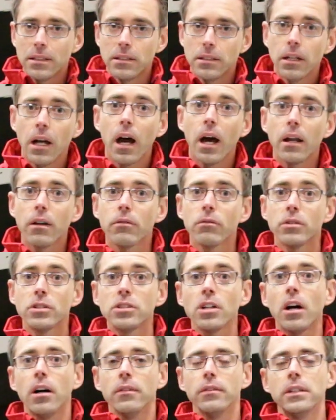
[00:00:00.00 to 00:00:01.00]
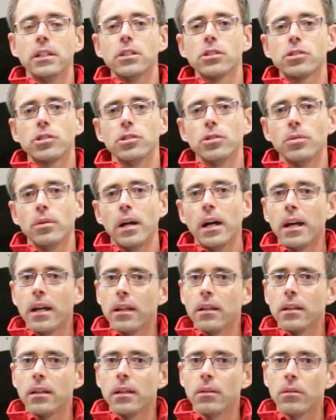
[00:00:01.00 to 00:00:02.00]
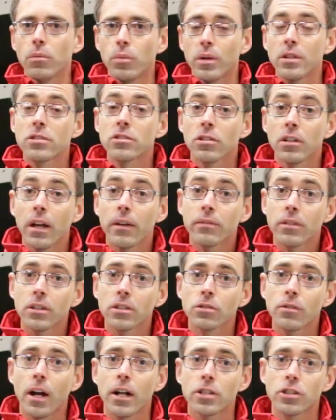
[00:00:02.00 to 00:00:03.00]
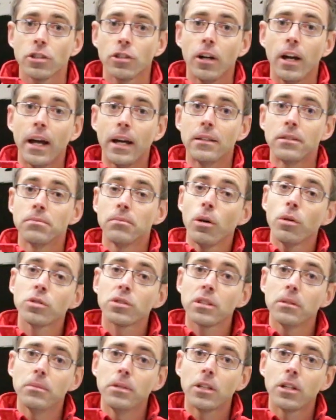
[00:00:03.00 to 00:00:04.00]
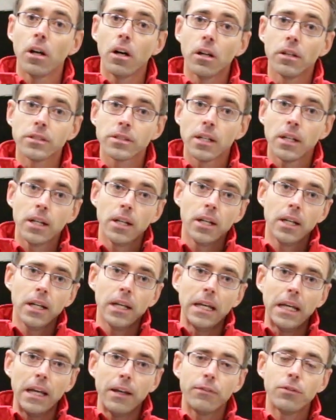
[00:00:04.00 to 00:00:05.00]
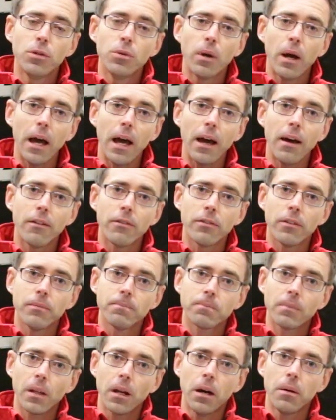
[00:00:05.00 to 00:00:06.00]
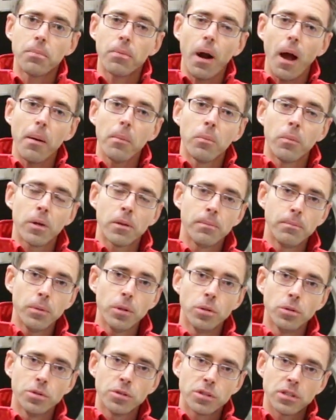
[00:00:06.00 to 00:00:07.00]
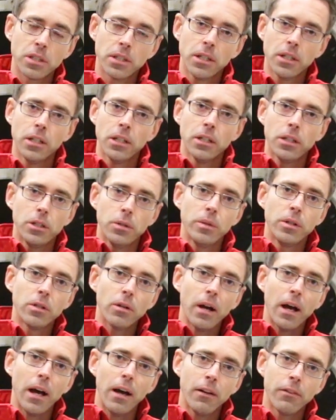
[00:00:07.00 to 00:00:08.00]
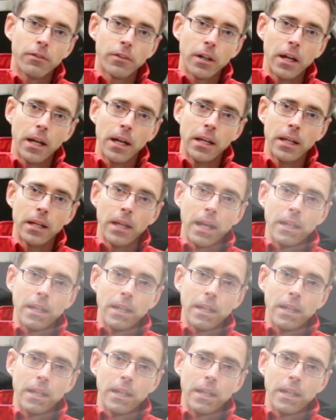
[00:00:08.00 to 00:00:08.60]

did not resolve the issue, and which left us scratching our heads, mostly because if you have a problem with boost, you either have an